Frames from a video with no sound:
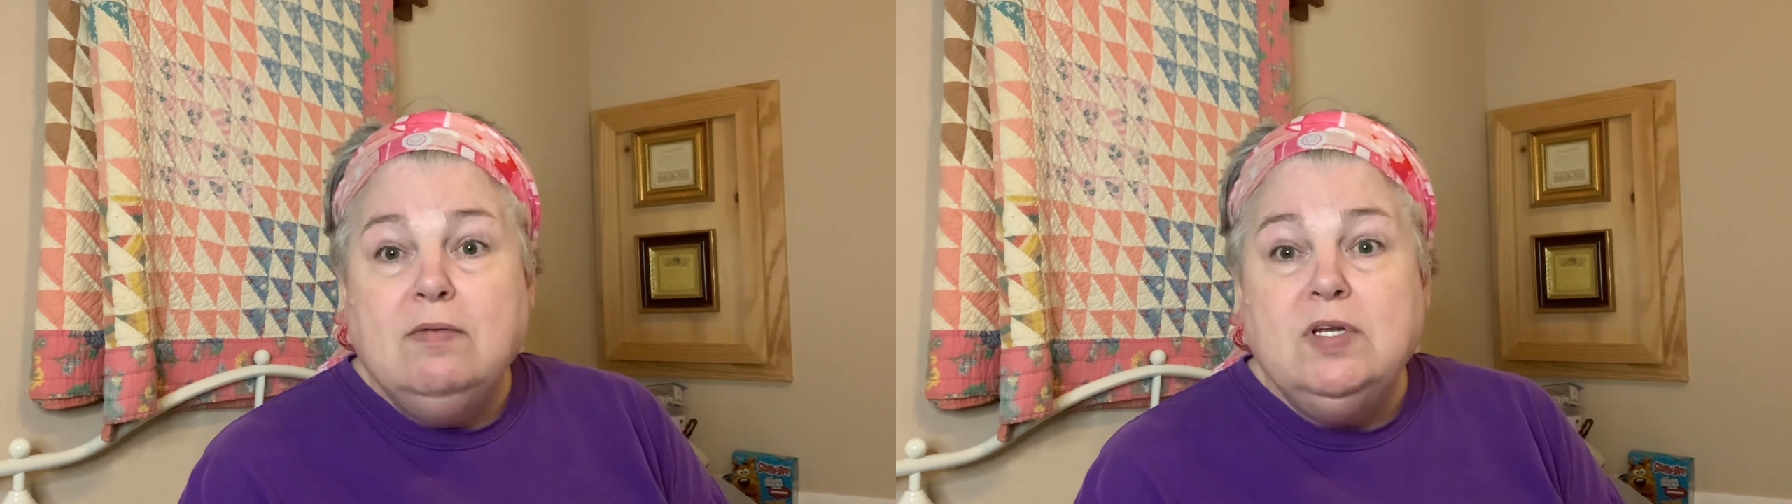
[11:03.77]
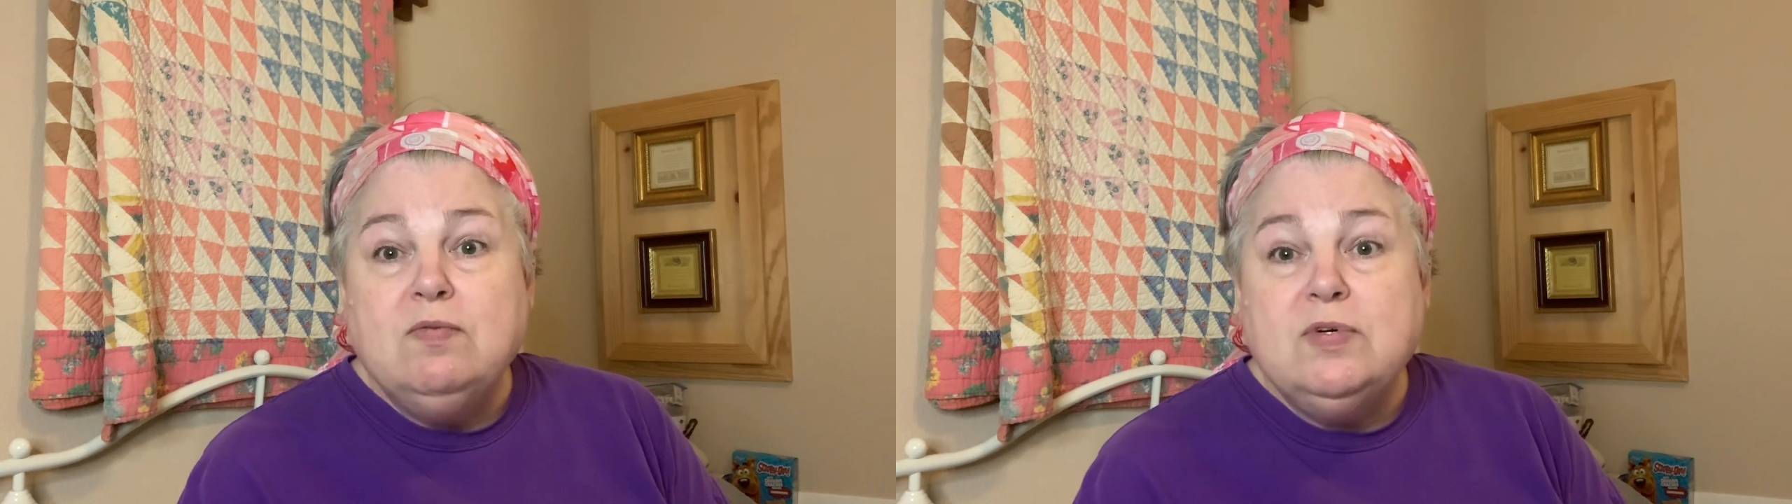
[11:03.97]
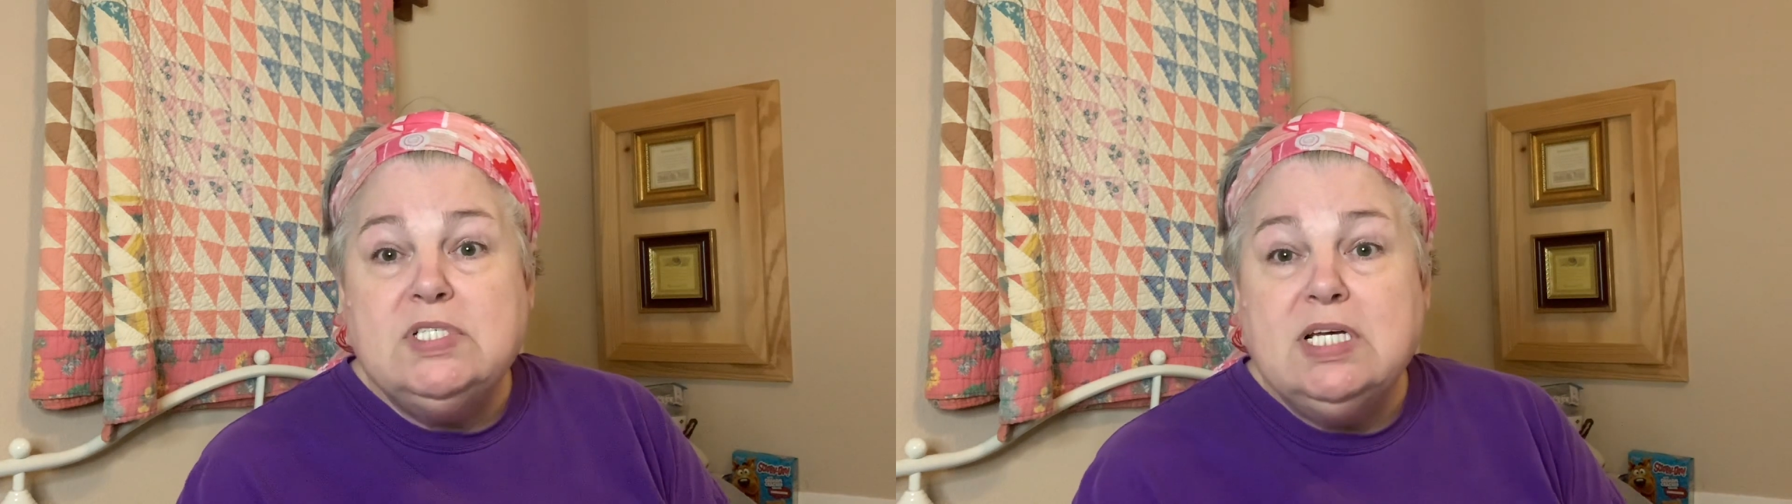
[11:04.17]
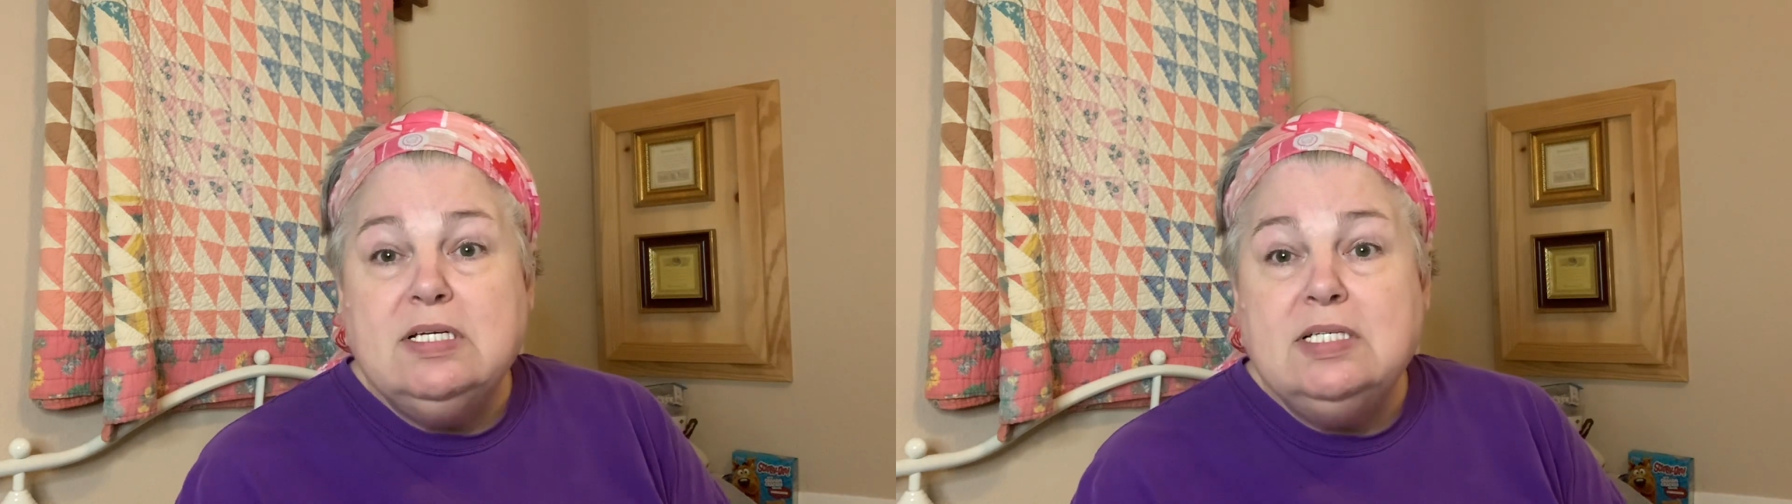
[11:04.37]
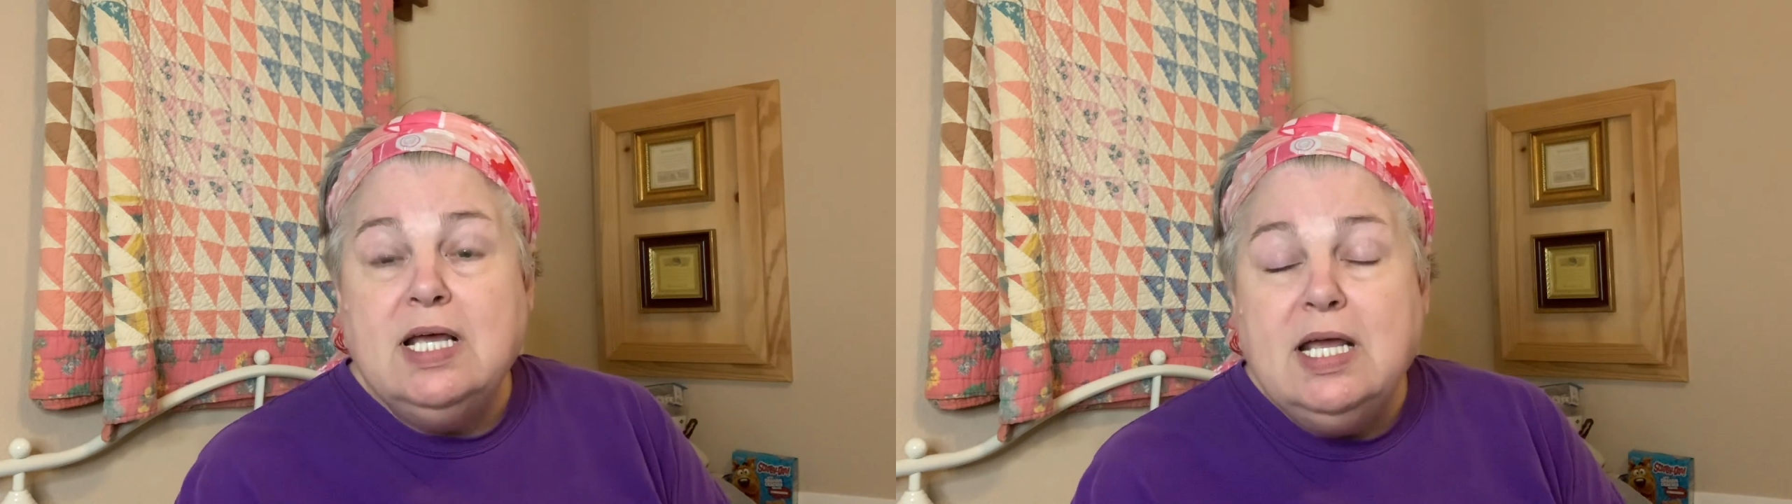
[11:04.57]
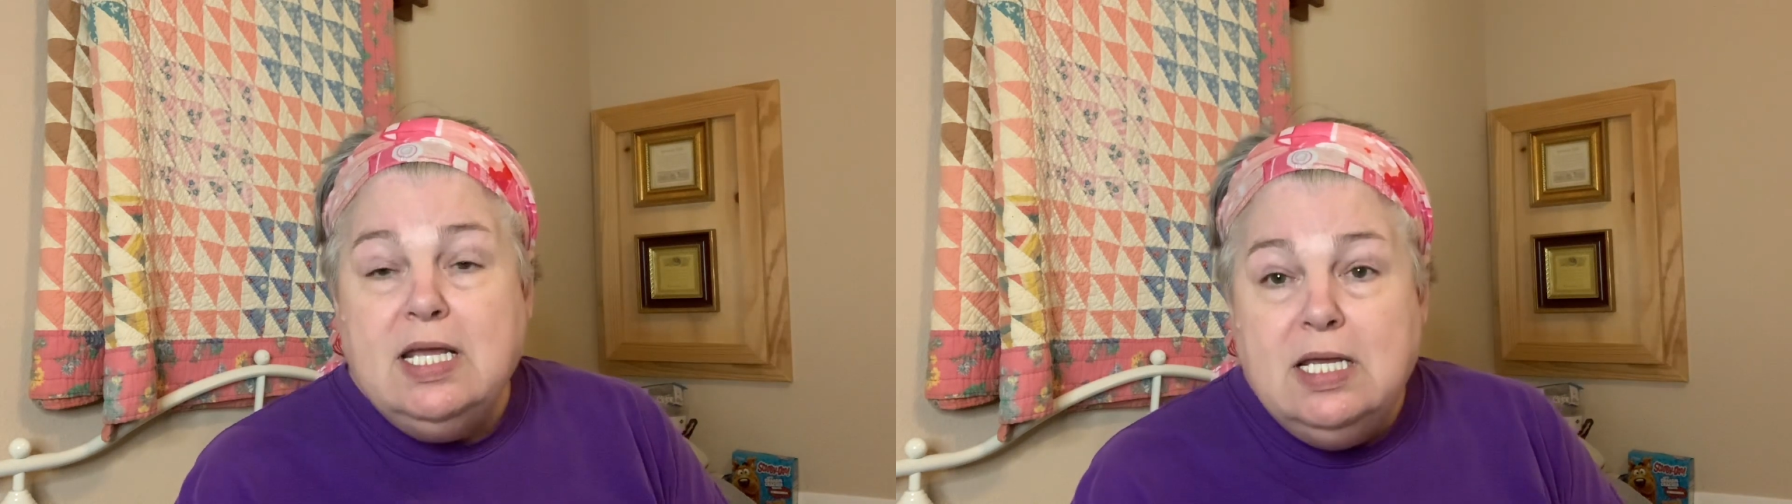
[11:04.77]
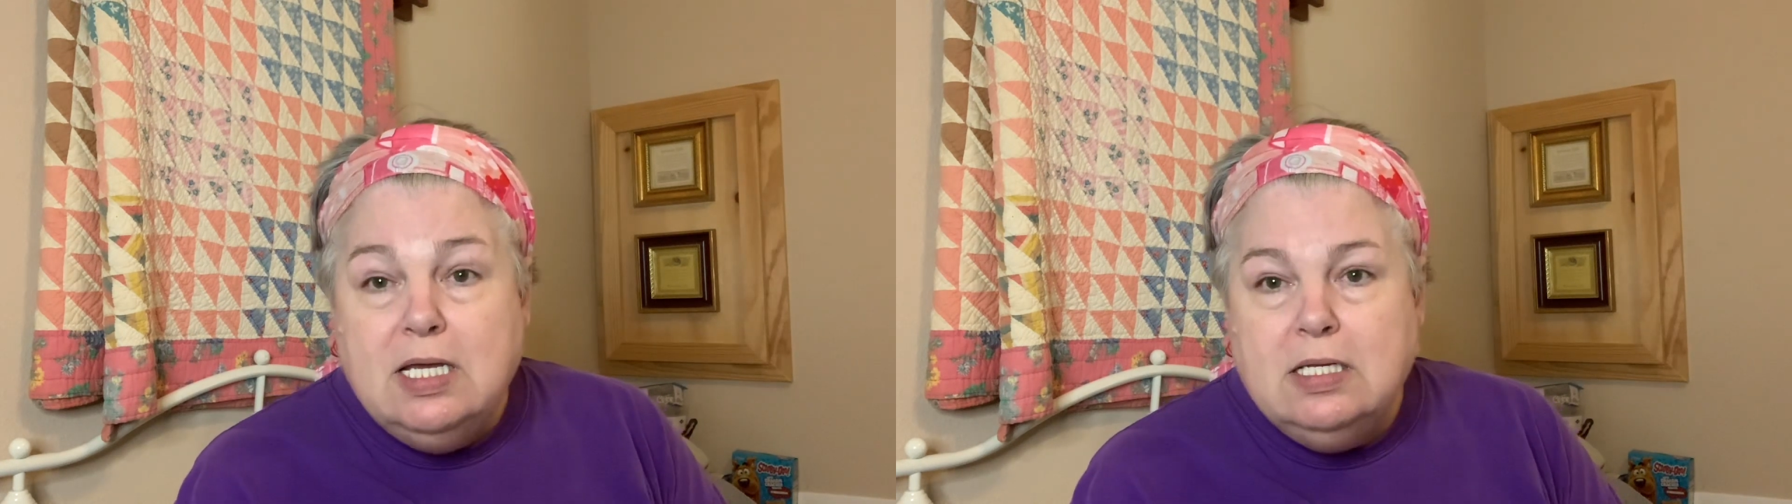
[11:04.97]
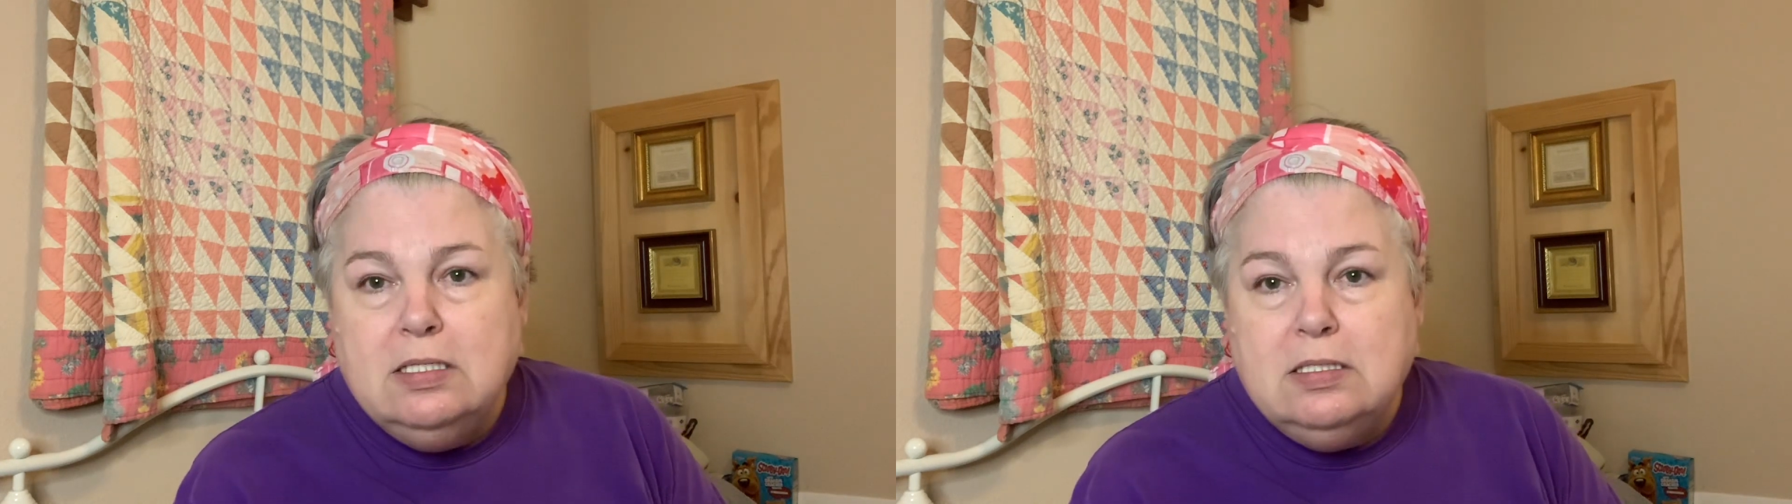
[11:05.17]
different size
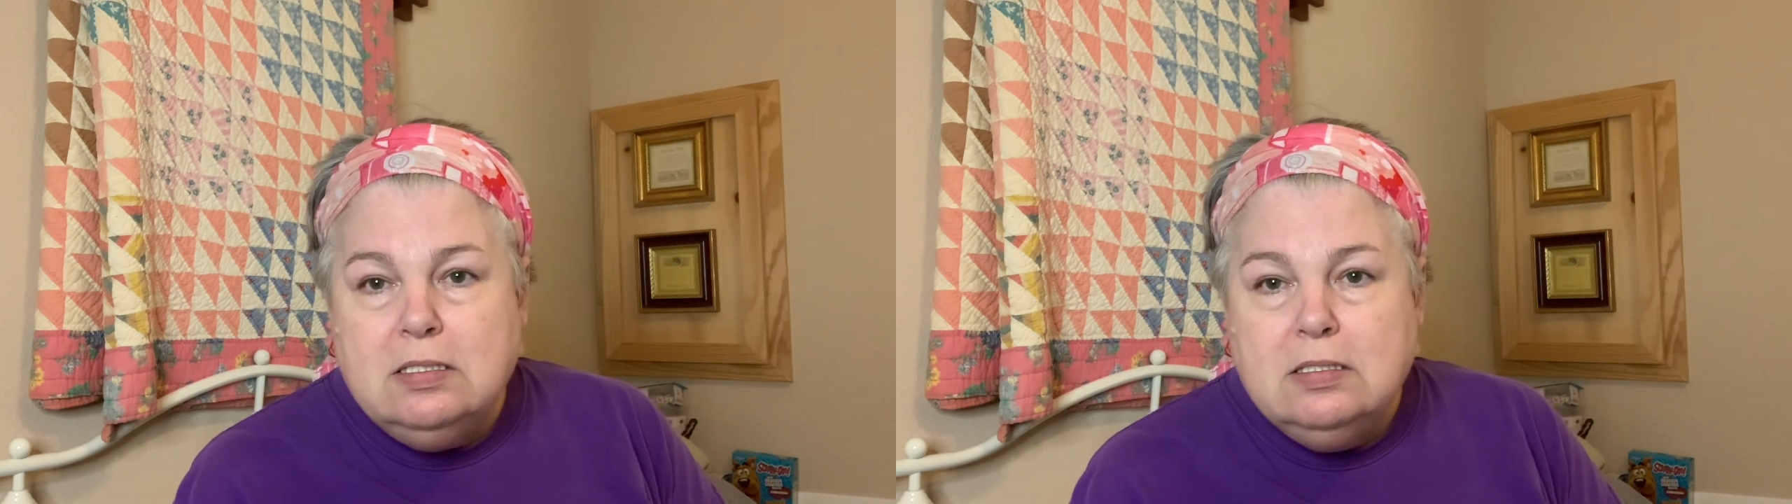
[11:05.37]
heads.